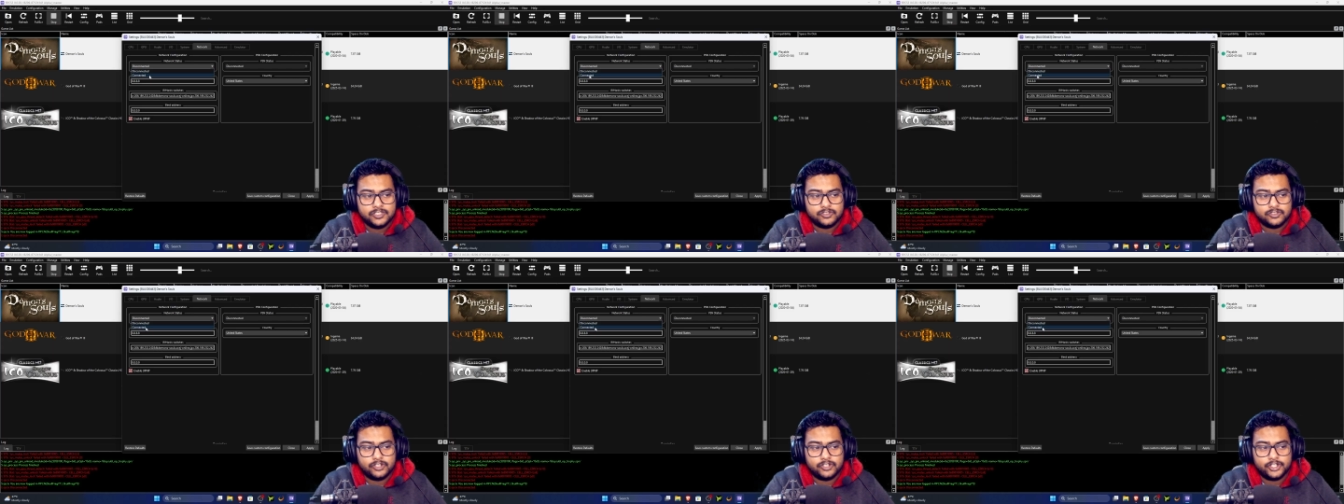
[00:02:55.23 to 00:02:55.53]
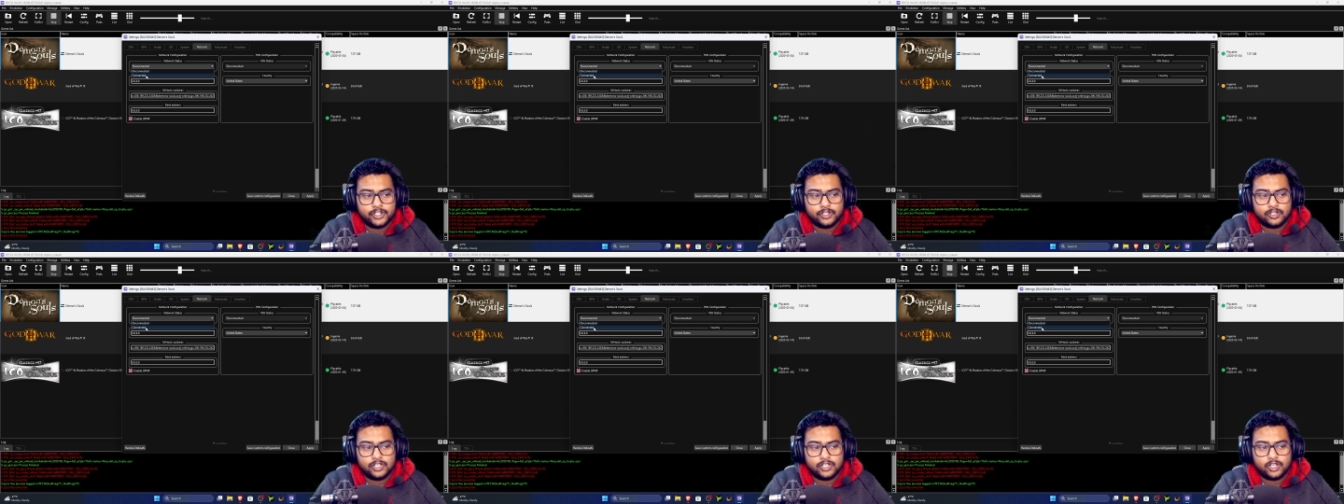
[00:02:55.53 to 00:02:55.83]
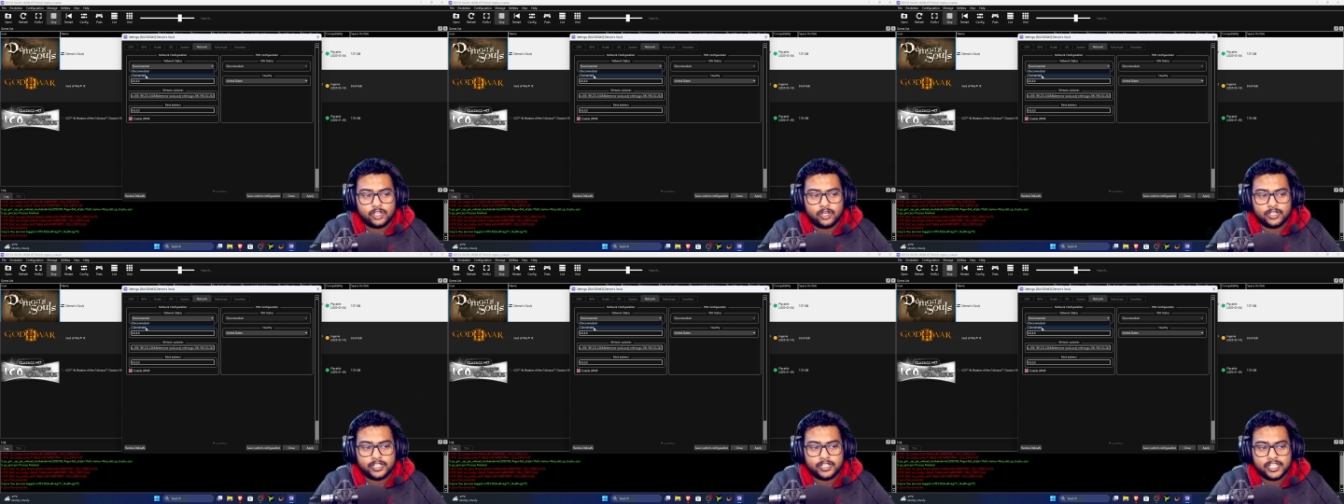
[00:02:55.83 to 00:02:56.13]
You need to
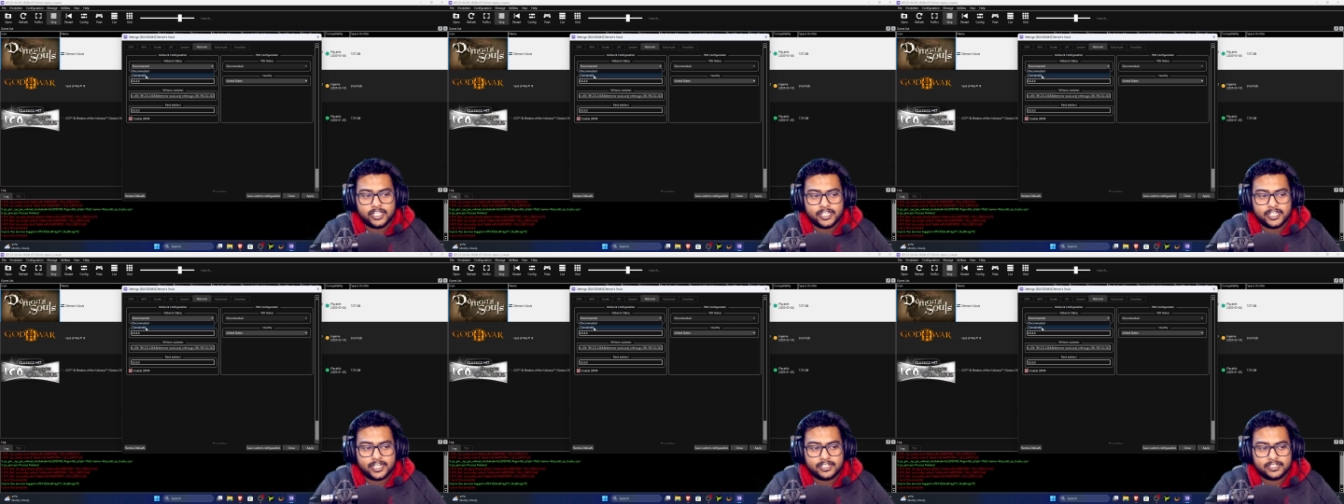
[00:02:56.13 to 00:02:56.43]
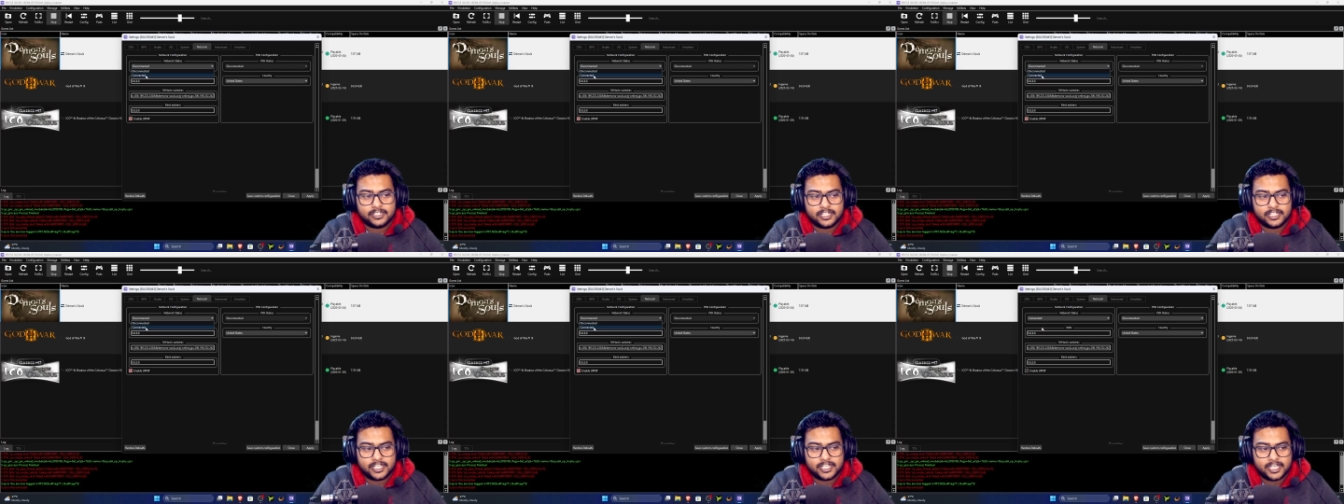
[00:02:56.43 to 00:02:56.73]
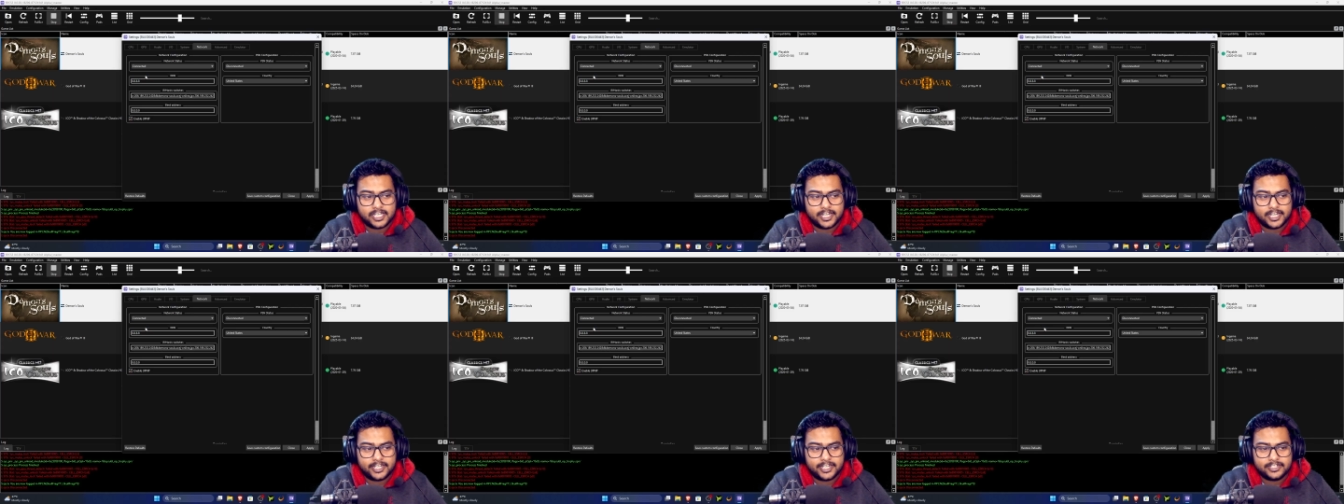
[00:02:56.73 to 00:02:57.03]
click on here and click
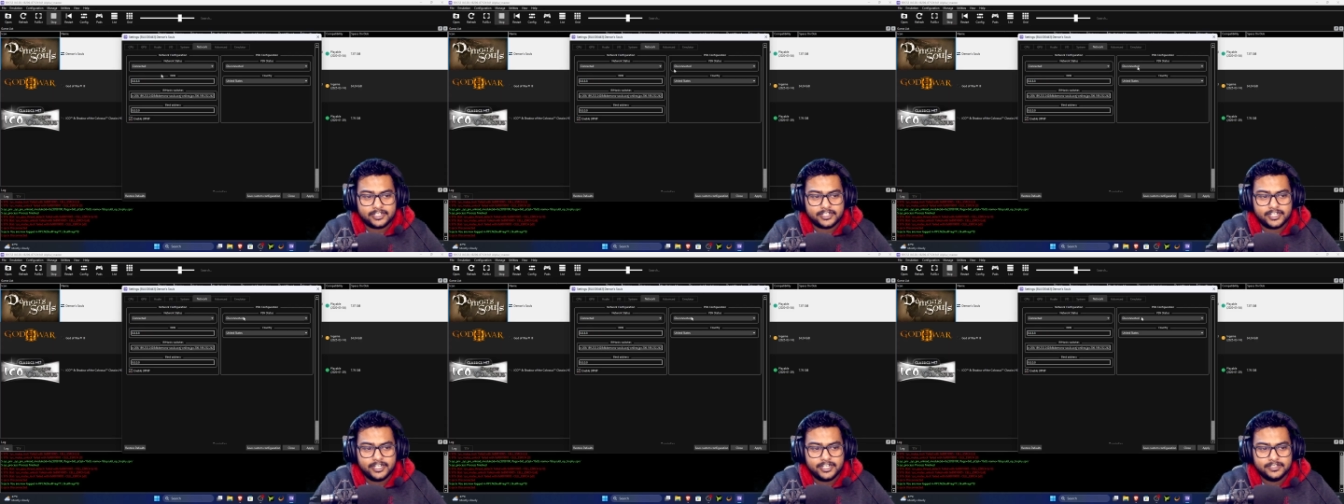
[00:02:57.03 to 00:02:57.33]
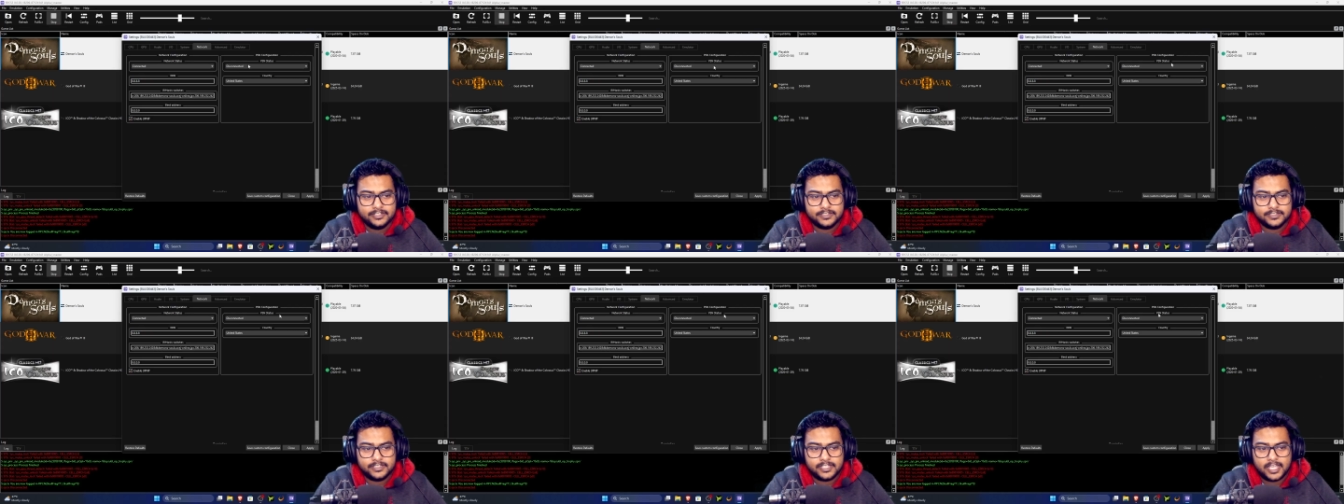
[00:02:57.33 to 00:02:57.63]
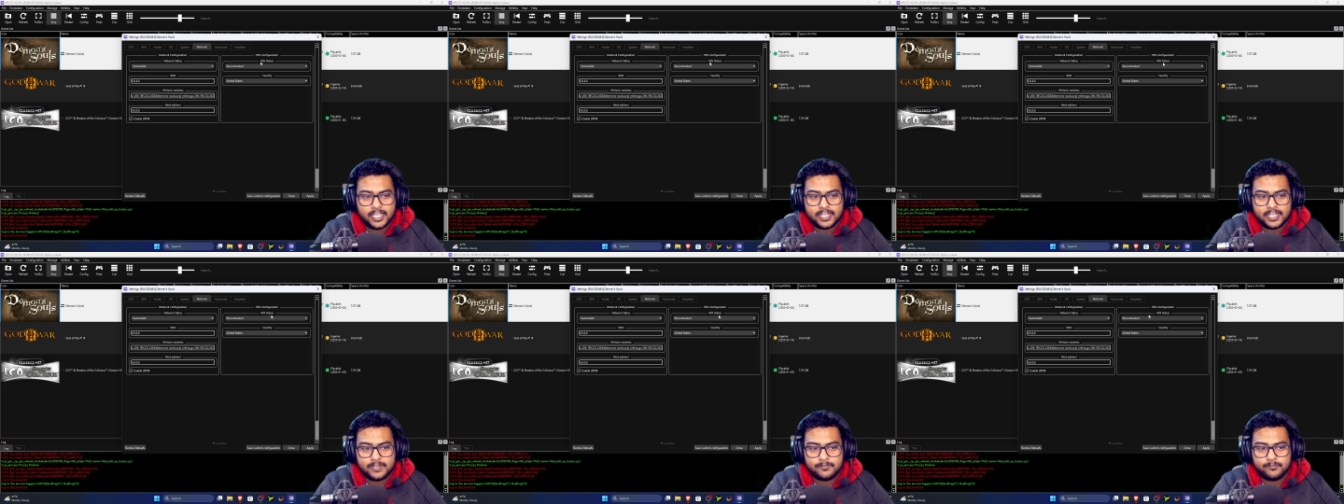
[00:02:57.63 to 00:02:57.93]
connected,
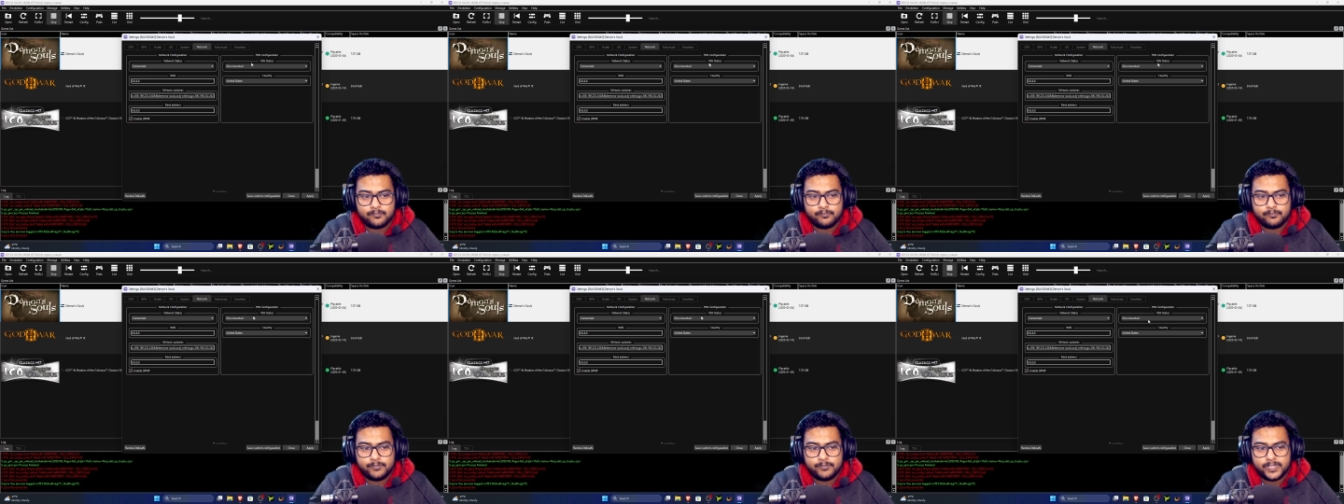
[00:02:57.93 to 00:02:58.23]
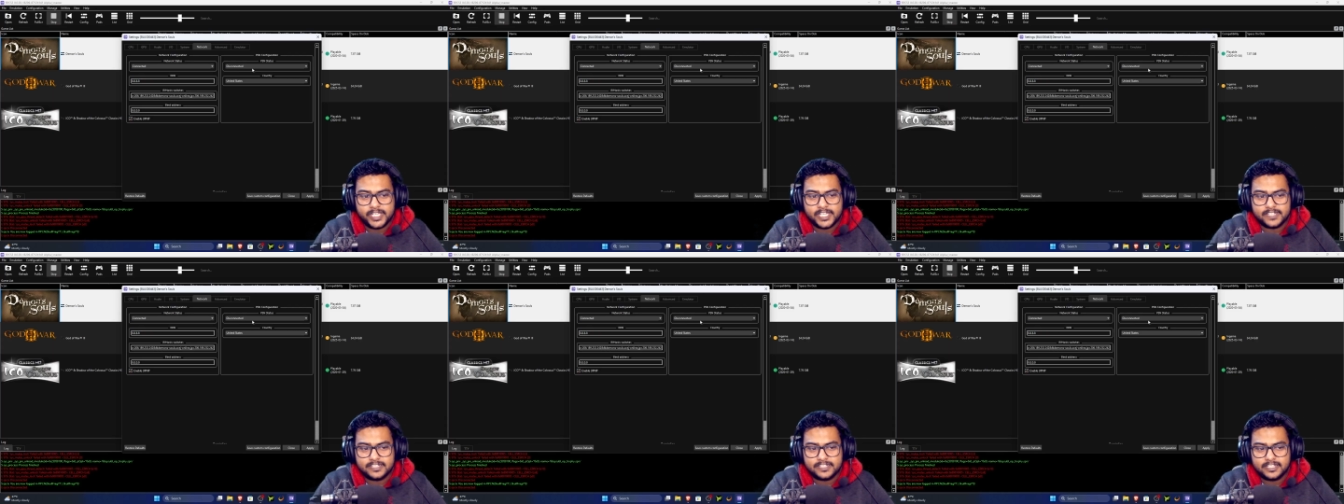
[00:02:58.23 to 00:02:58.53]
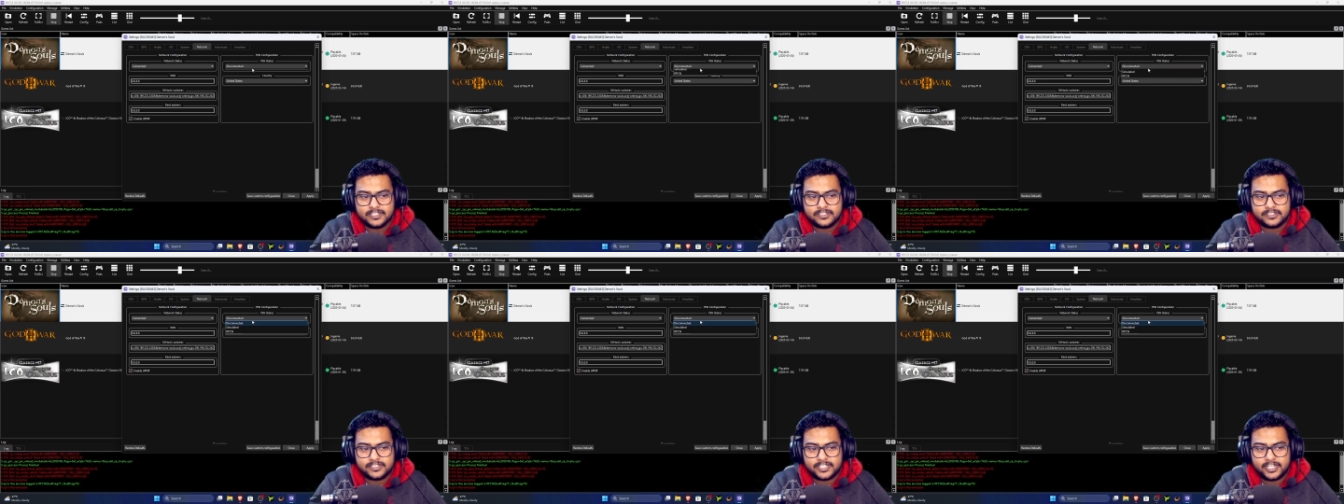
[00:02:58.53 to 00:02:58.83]
and
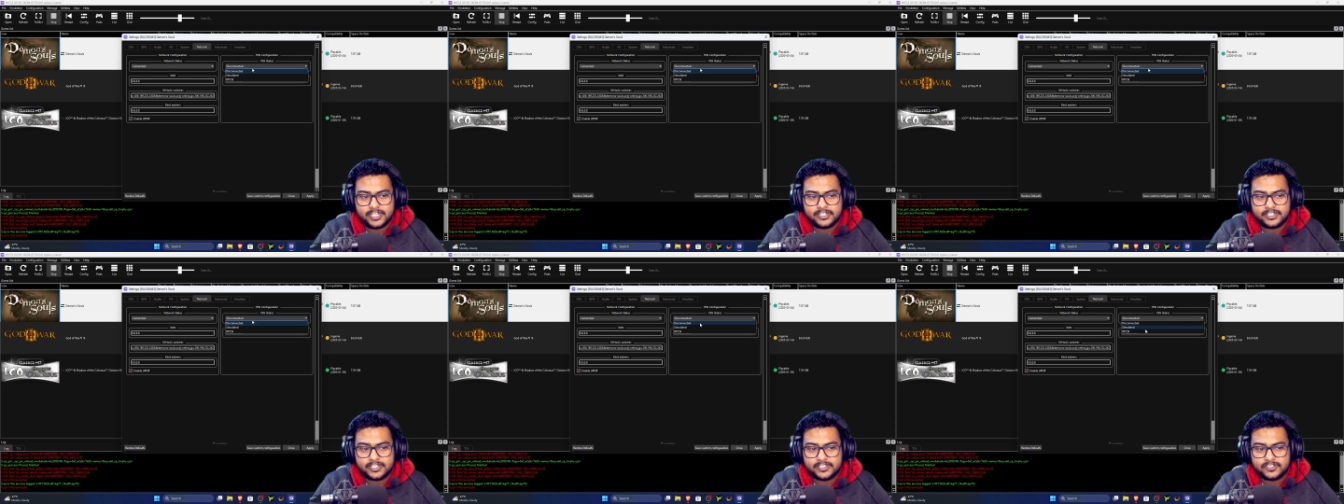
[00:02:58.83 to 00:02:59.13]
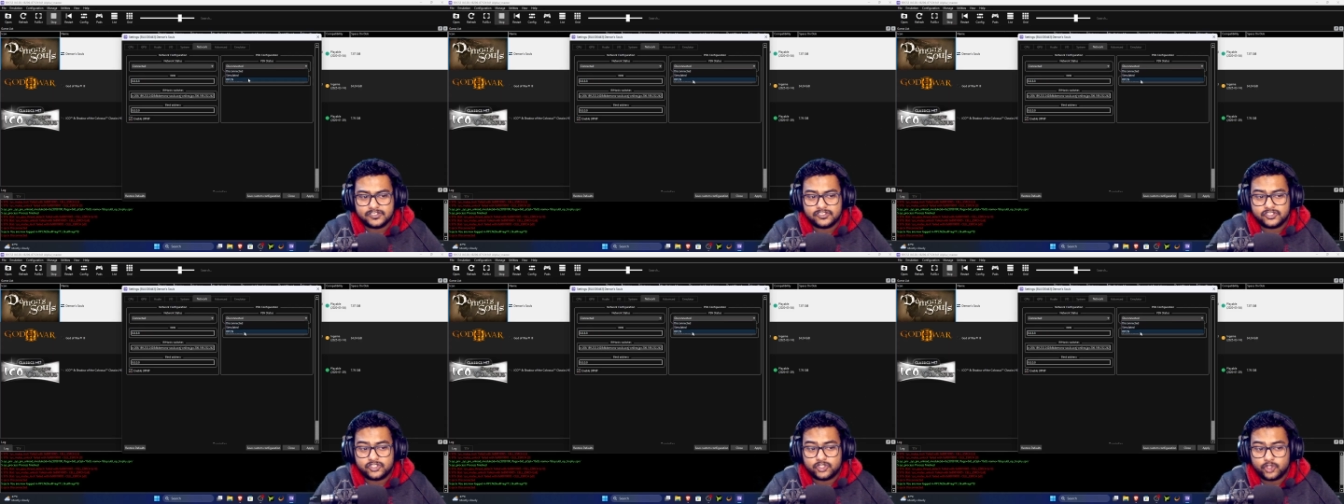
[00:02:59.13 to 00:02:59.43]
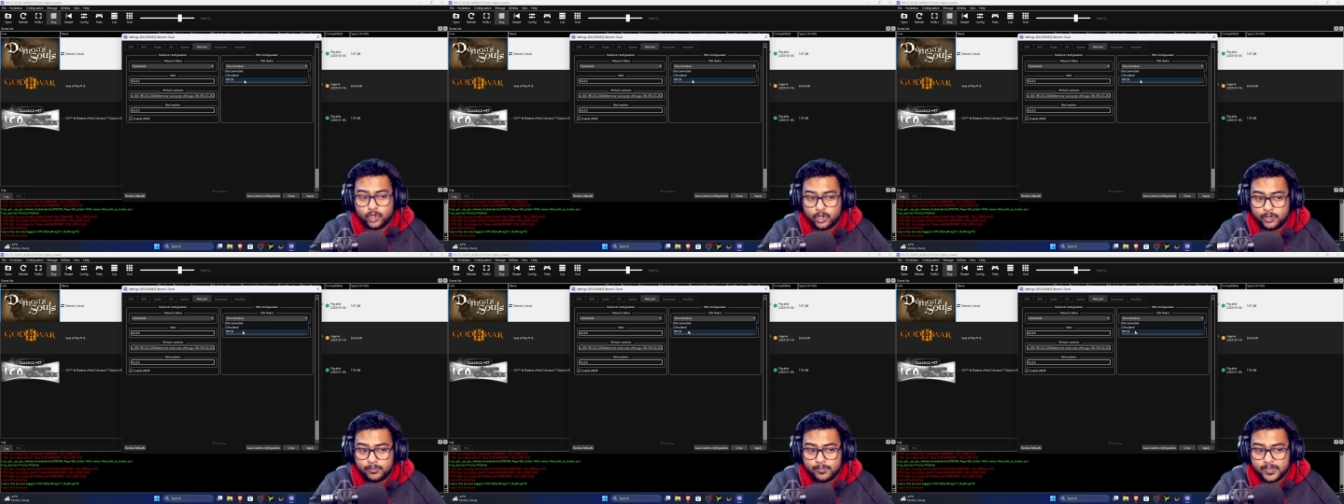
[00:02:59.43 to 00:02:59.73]
PSN status
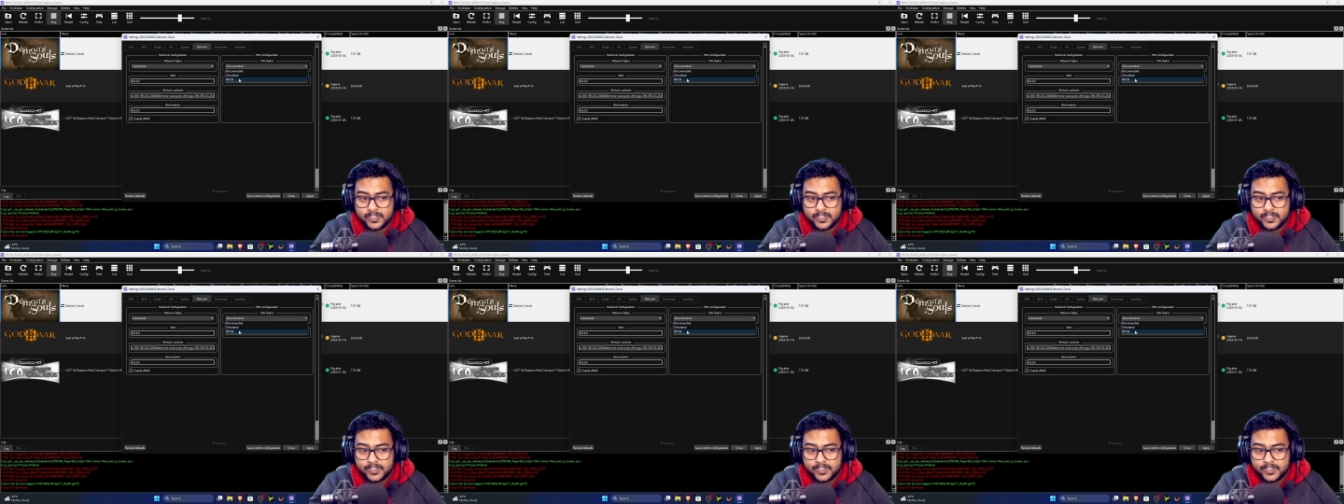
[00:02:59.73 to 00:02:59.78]
should be